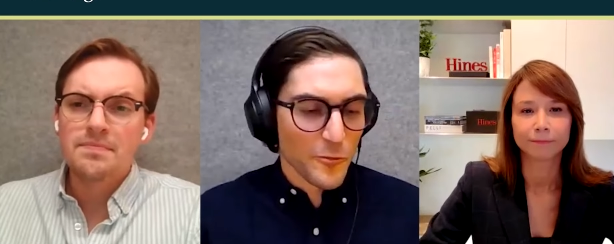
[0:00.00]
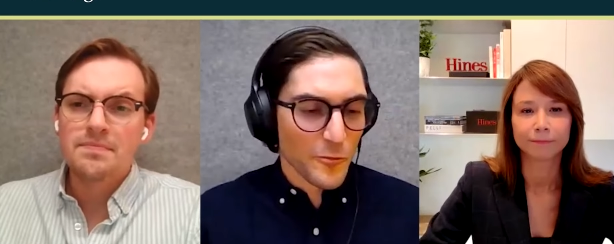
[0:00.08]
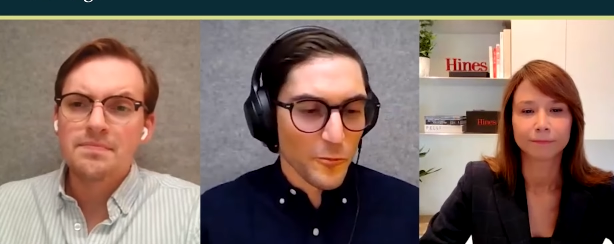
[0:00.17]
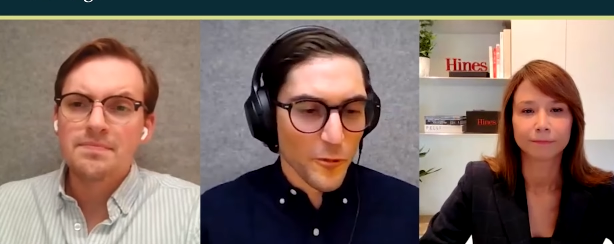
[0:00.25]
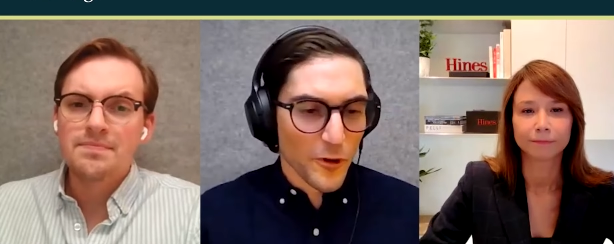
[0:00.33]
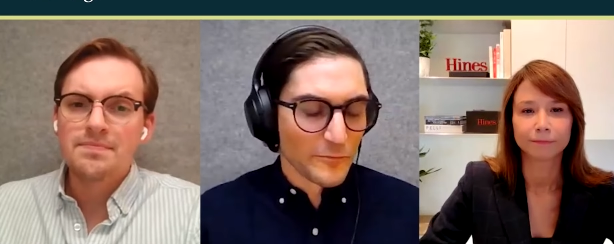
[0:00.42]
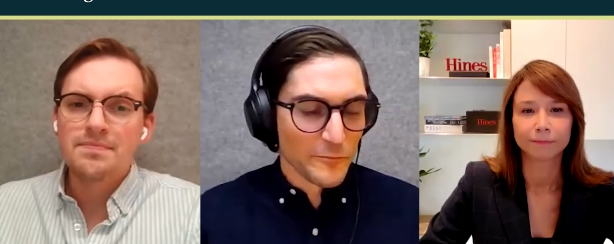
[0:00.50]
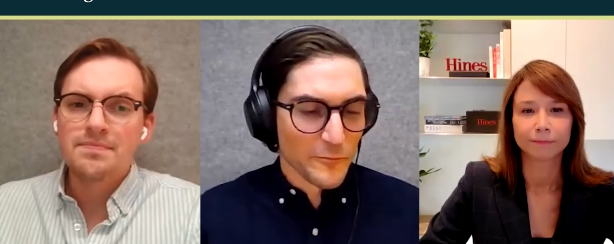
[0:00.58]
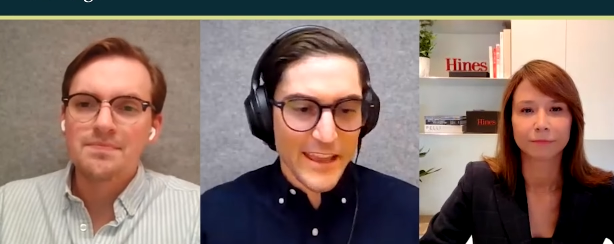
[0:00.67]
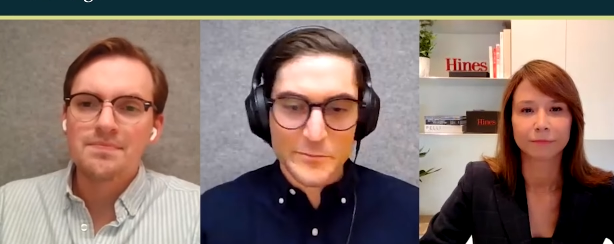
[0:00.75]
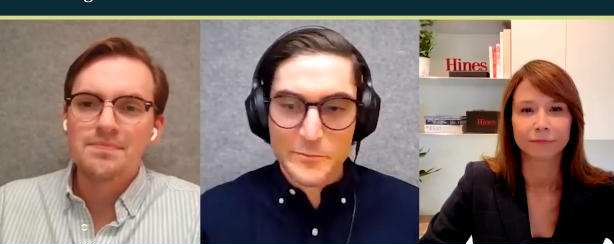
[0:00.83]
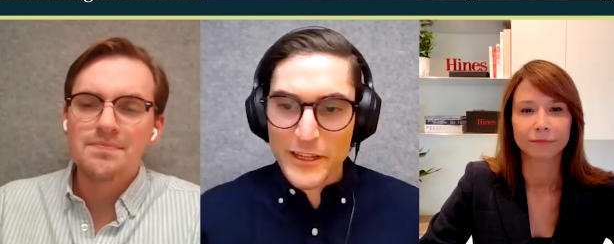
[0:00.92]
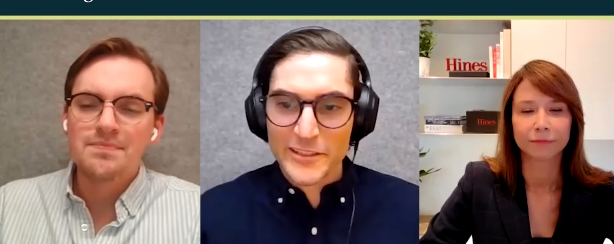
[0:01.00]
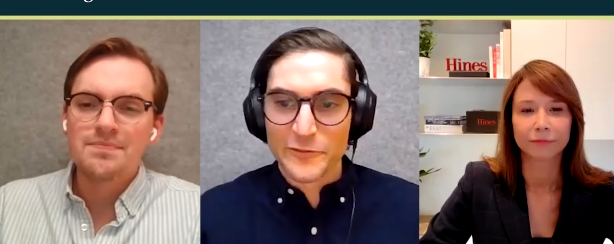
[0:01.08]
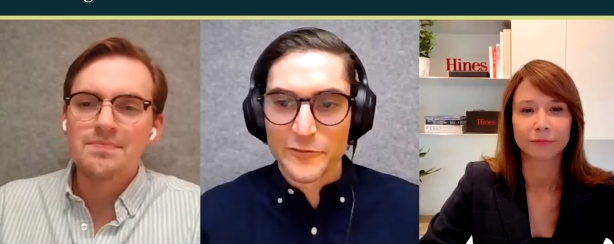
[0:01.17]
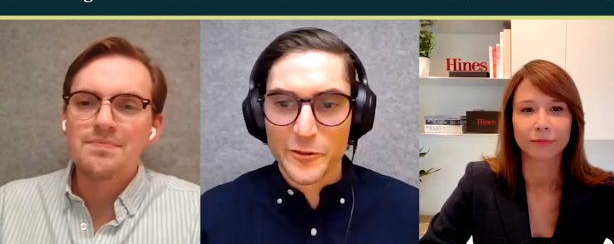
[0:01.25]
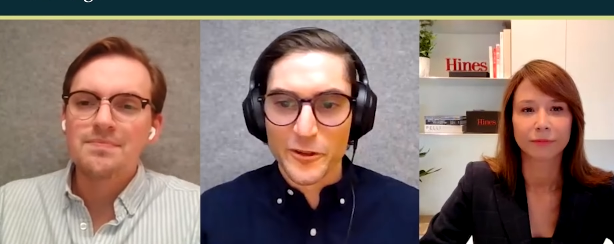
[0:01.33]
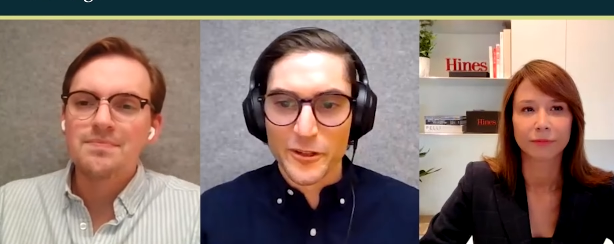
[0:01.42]
Speaker 1: One aspect of
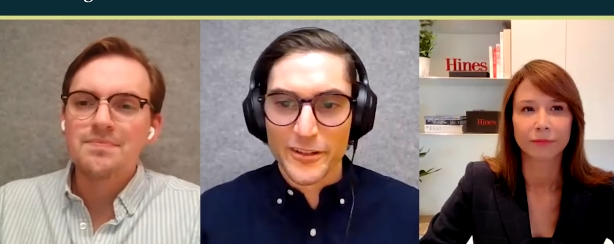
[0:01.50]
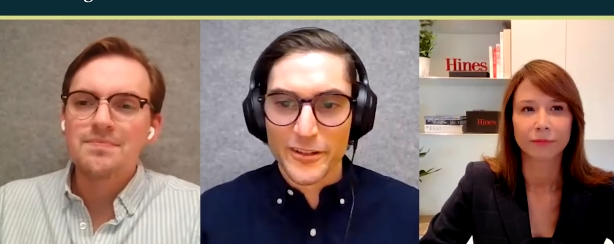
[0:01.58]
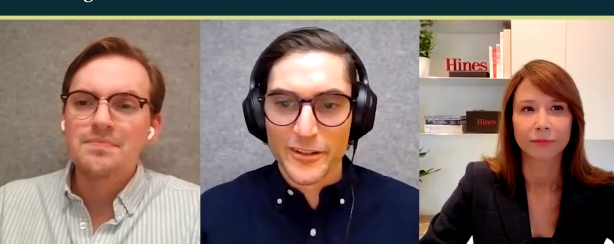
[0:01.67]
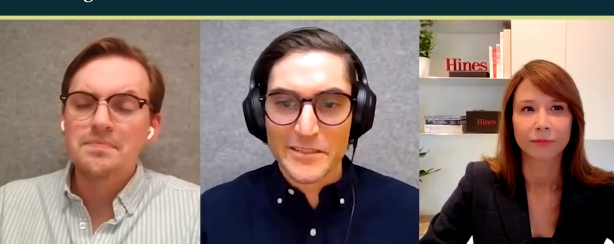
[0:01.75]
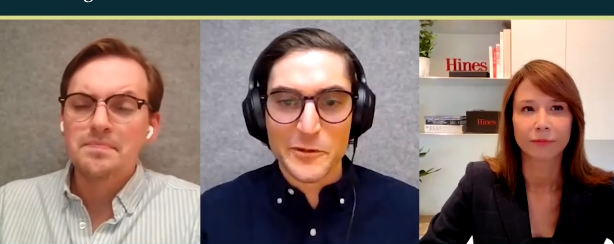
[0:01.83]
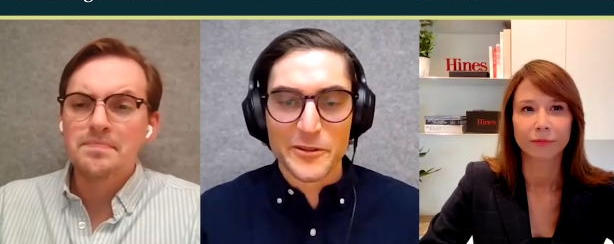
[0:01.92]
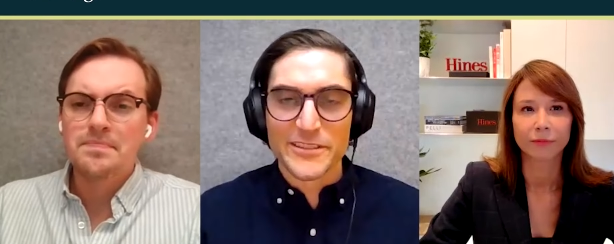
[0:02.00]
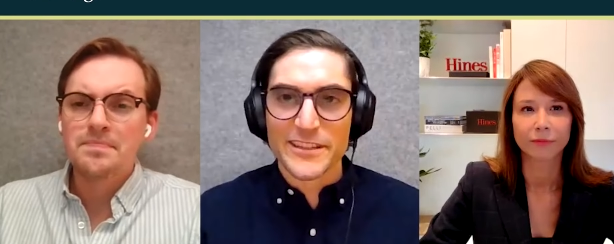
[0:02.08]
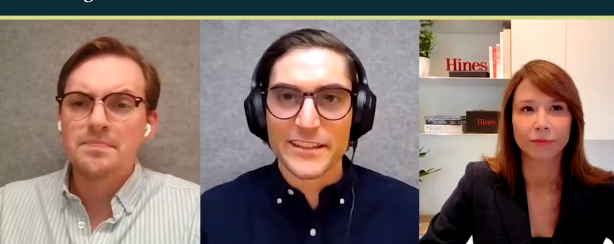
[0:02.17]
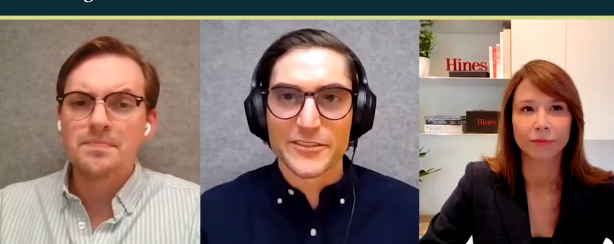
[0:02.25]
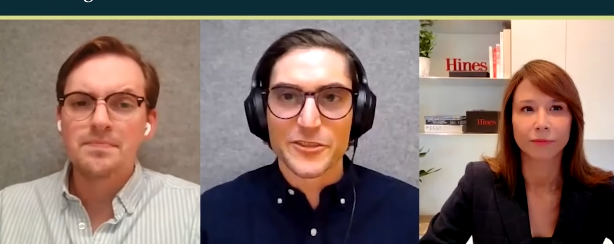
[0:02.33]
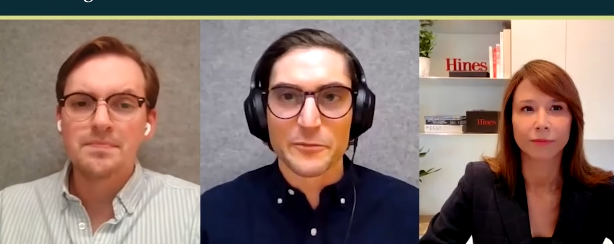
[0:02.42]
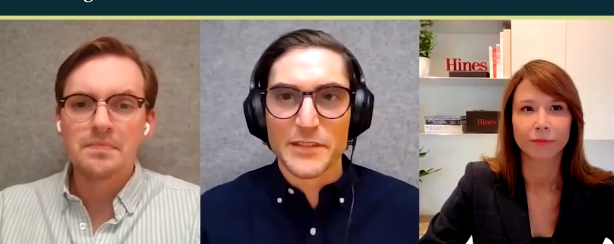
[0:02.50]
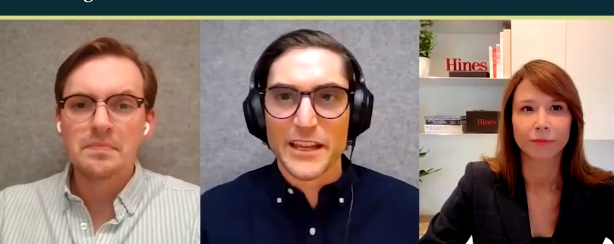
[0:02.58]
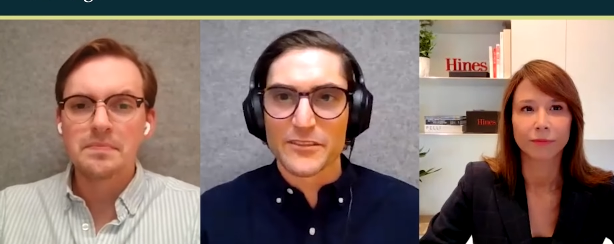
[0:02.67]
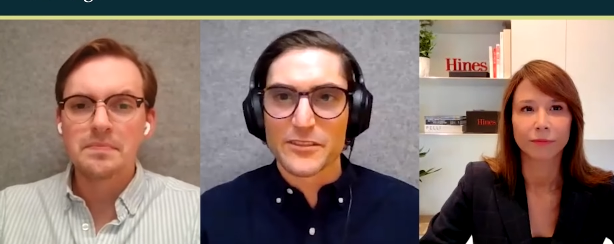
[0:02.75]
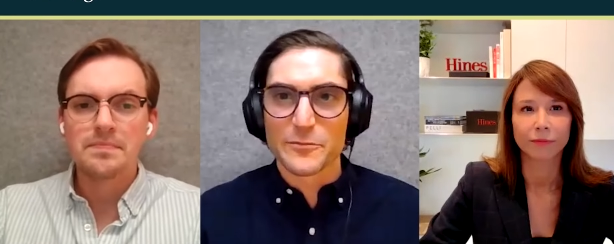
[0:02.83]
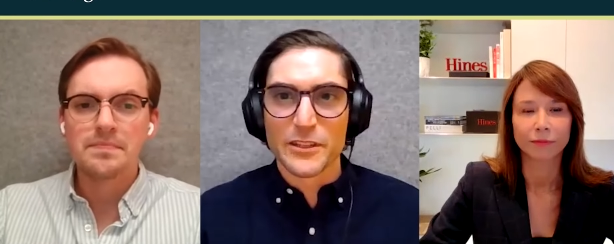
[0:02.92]
your experience that jumped
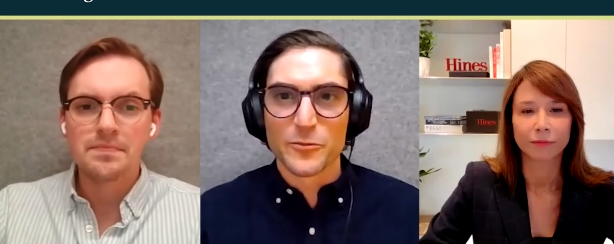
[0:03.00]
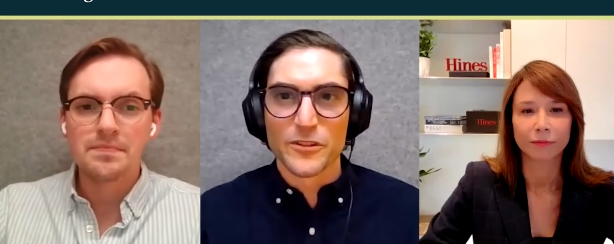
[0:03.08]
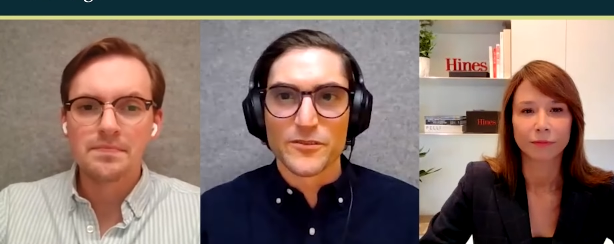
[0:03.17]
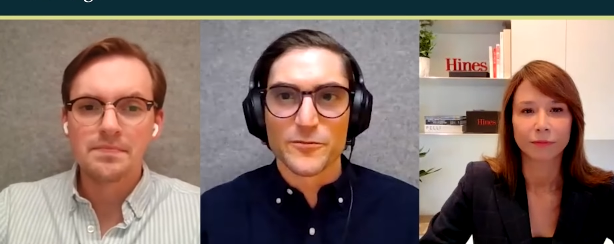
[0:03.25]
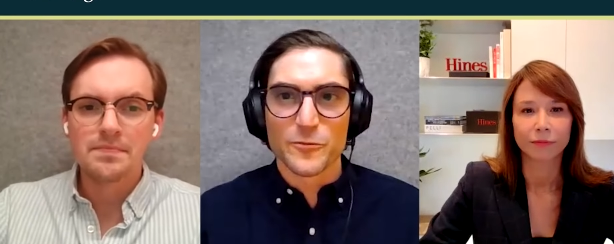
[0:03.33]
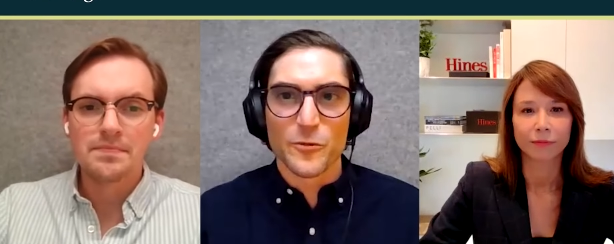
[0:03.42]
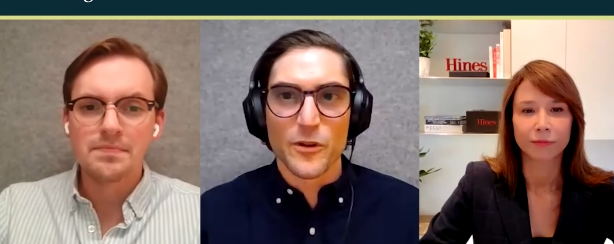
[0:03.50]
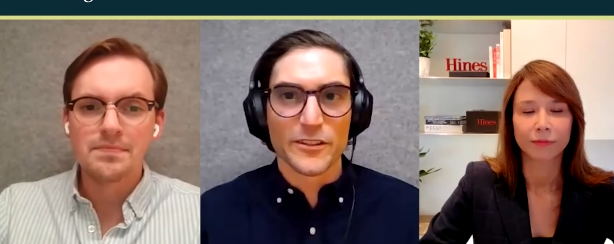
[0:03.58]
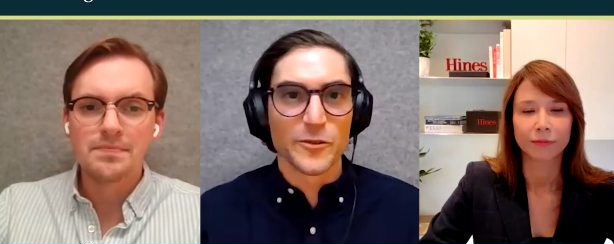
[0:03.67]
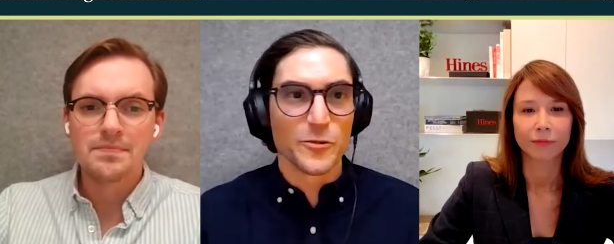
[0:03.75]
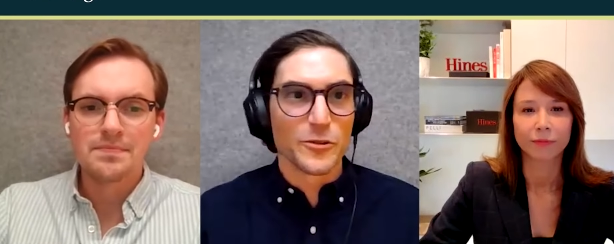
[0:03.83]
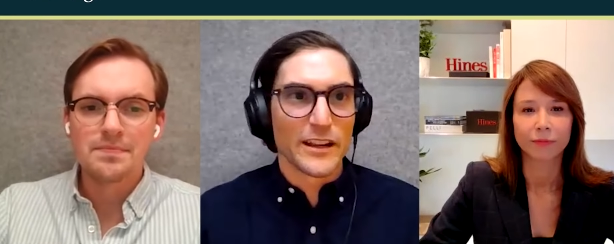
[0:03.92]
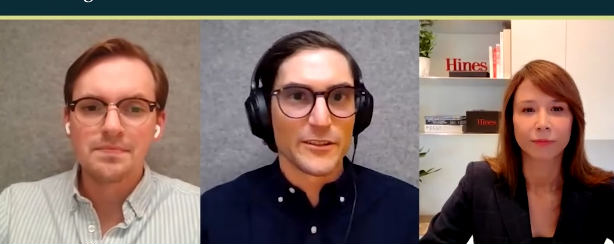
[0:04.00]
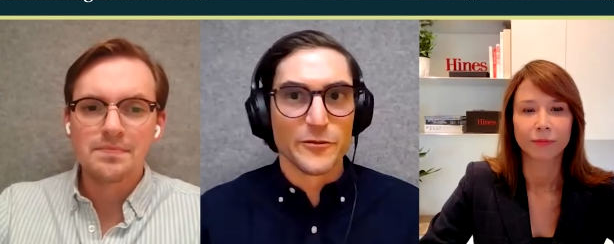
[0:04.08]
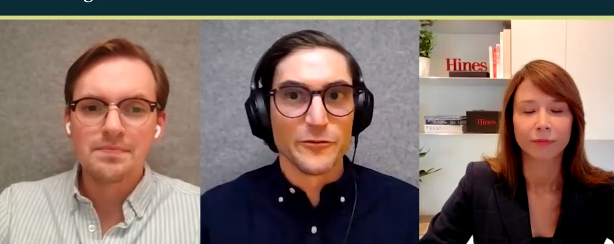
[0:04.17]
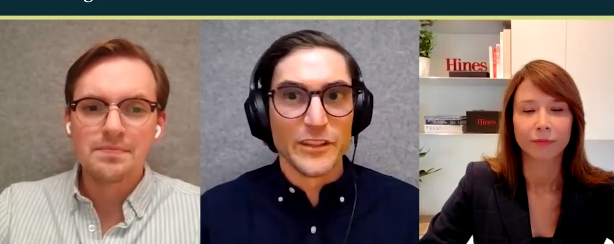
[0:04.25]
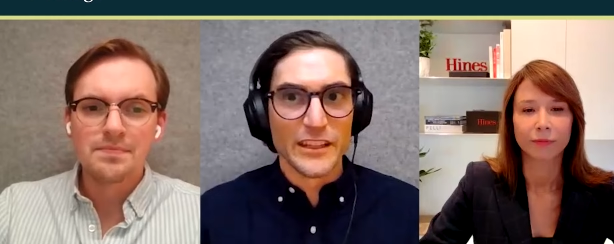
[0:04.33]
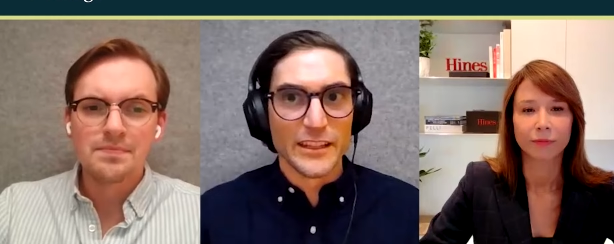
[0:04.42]
out to me was while you were at
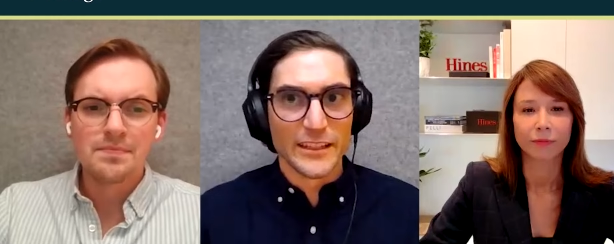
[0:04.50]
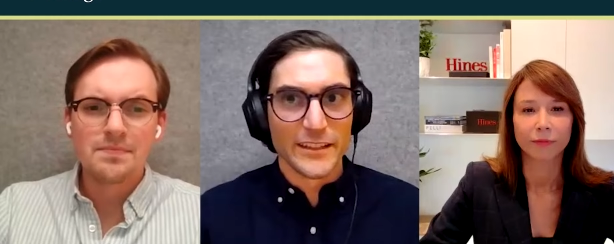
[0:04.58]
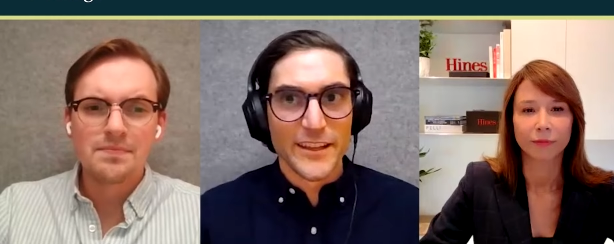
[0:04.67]
Nuveen